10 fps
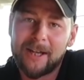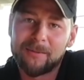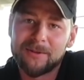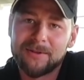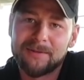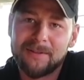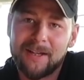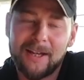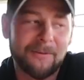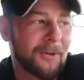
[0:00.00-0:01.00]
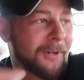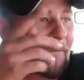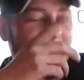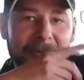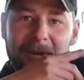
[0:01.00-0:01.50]
cables, and run them
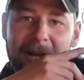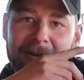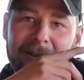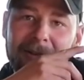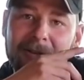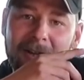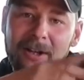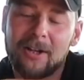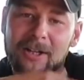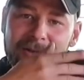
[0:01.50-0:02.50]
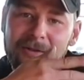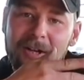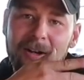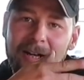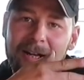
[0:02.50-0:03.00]
from the battery, cut a notch in the
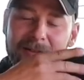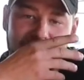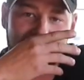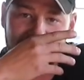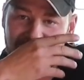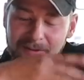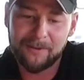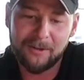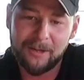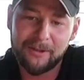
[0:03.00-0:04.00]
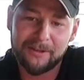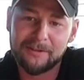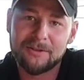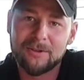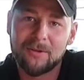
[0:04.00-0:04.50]
doghouse because you don't want anything
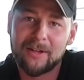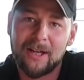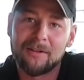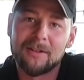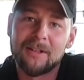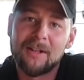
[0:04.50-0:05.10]
rubbing, shorting out,